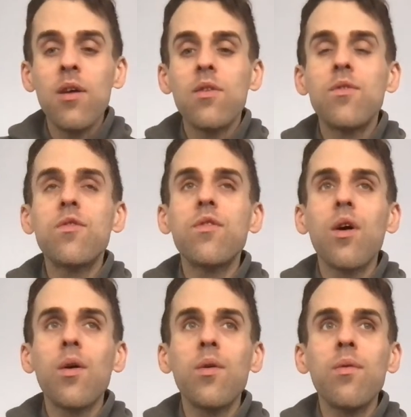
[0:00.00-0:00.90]

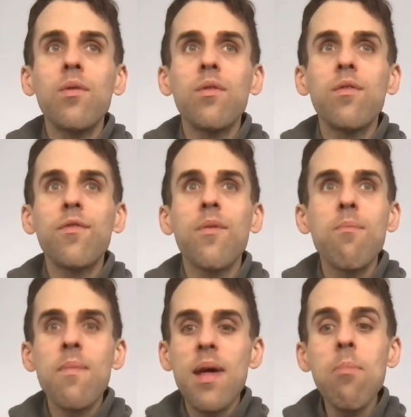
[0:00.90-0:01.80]
So, for
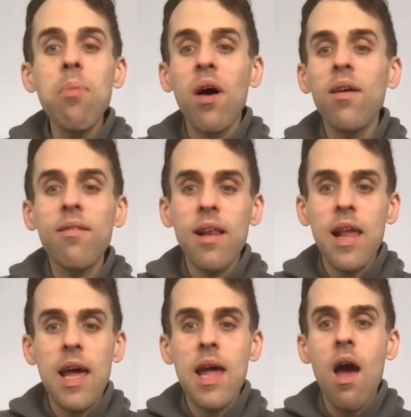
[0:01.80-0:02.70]
me
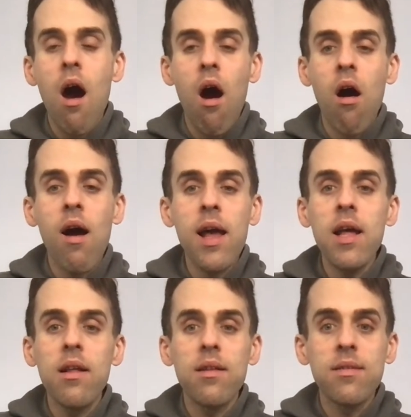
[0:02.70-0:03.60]
personally,
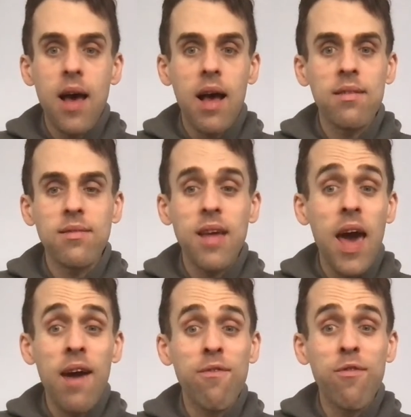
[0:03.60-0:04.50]
I test
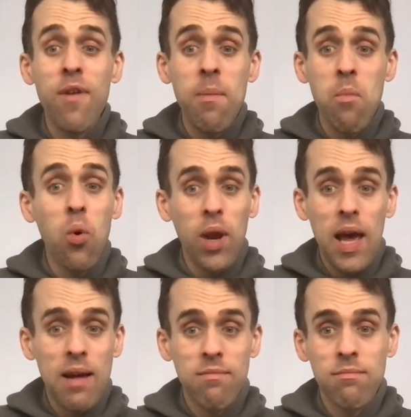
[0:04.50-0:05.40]
every
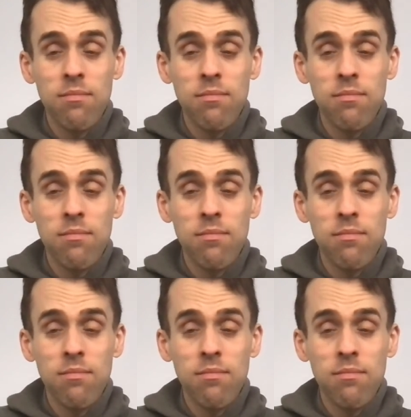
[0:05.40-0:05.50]
morning.